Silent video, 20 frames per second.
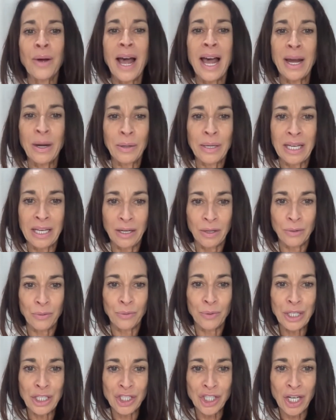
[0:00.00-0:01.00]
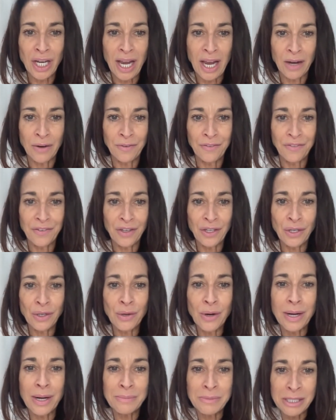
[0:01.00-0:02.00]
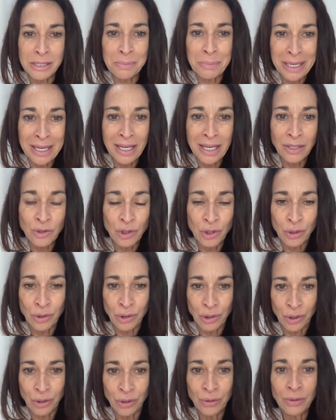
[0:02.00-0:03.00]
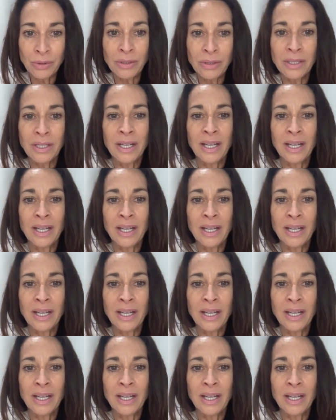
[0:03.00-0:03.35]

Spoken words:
out here reaching out for you. I'm speaking to you.